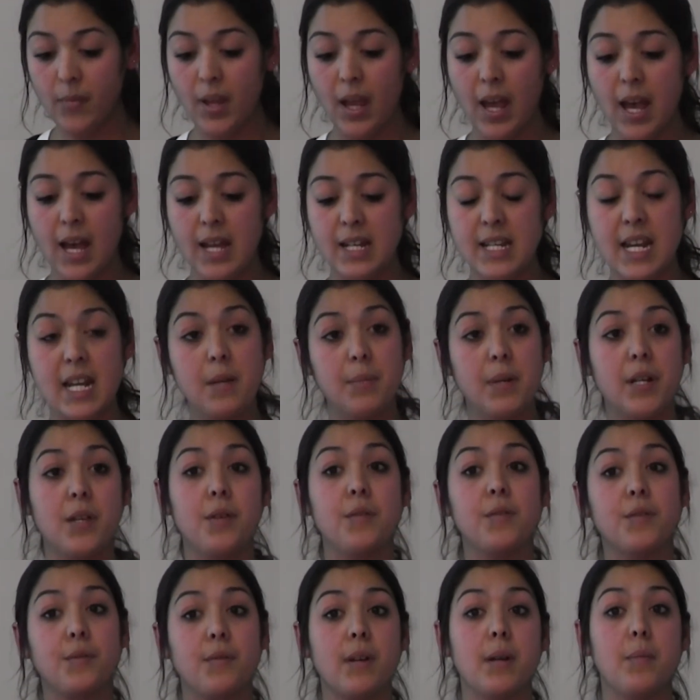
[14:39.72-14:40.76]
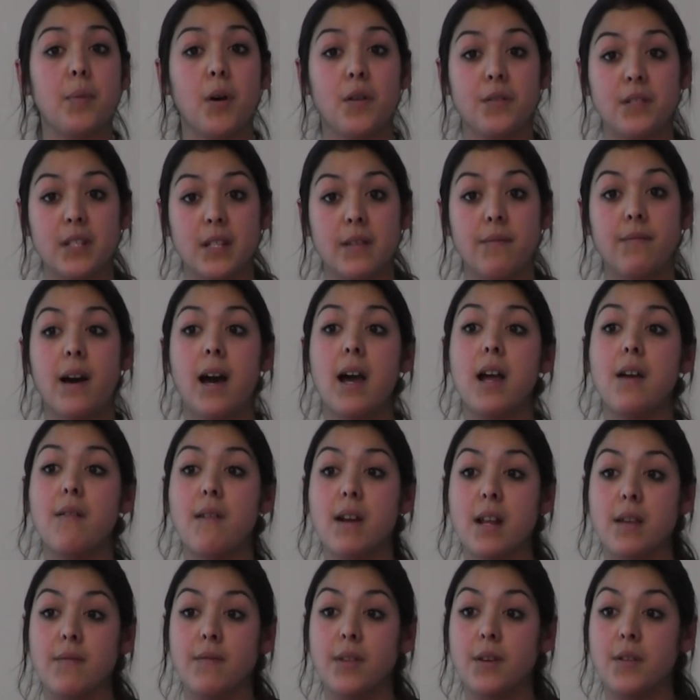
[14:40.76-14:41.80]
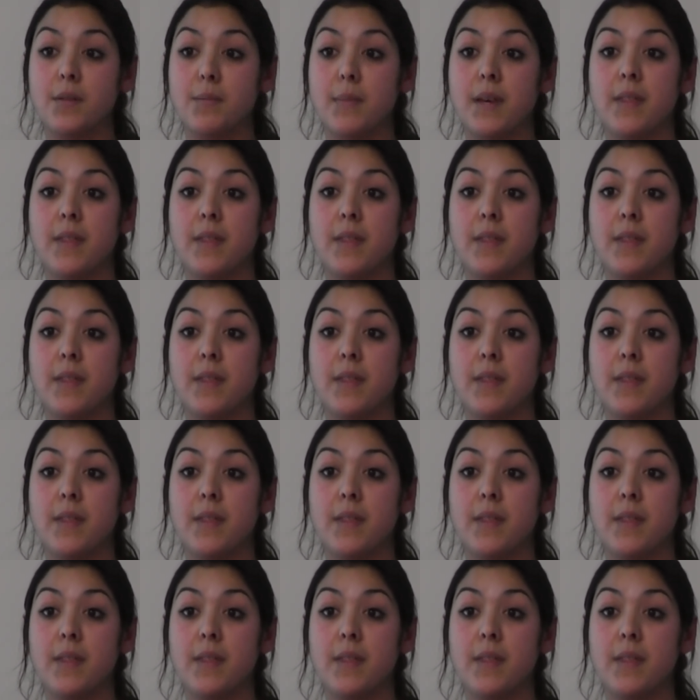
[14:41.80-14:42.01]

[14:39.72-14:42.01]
And anybody who screened positive via any of those